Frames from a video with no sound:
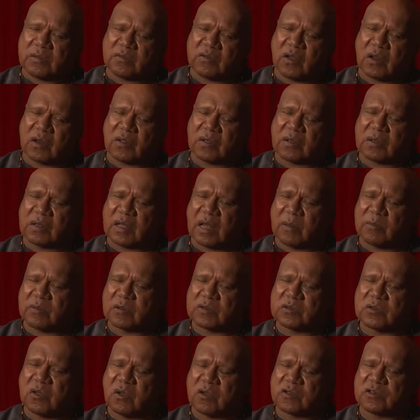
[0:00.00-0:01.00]
got a couple of
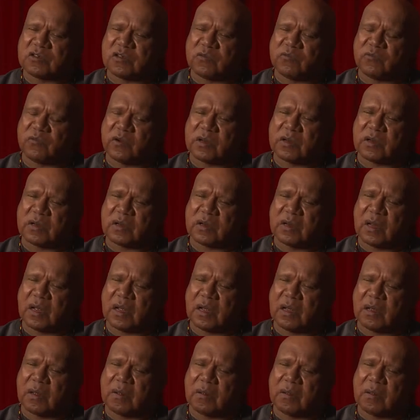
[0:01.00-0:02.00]
songs you've written,
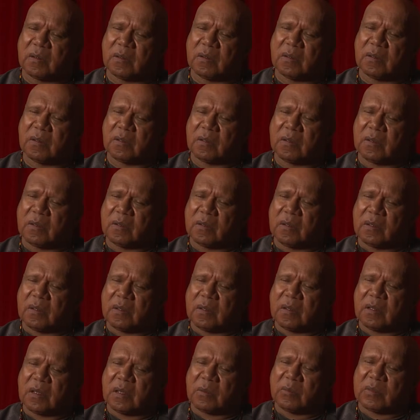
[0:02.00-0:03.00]

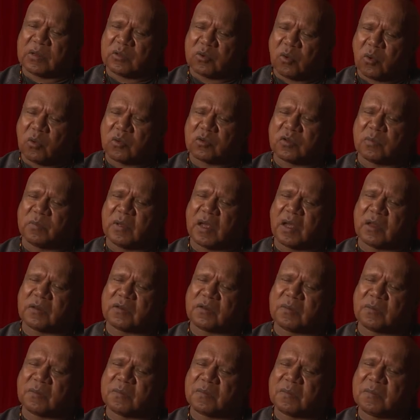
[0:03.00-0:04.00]
and we talked about
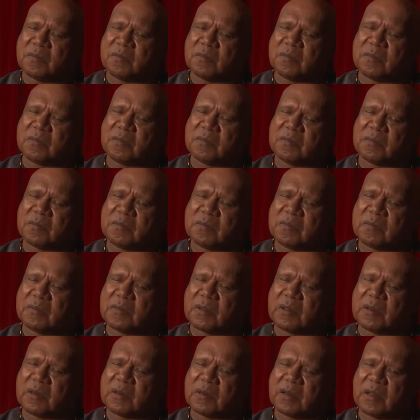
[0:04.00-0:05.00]
them,
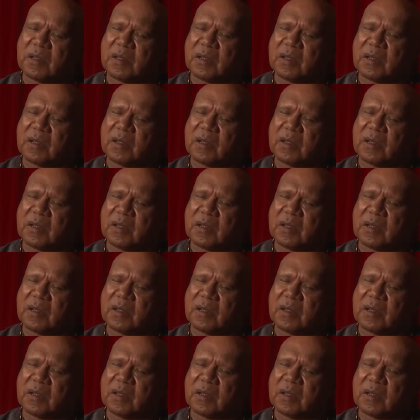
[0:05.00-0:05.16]
and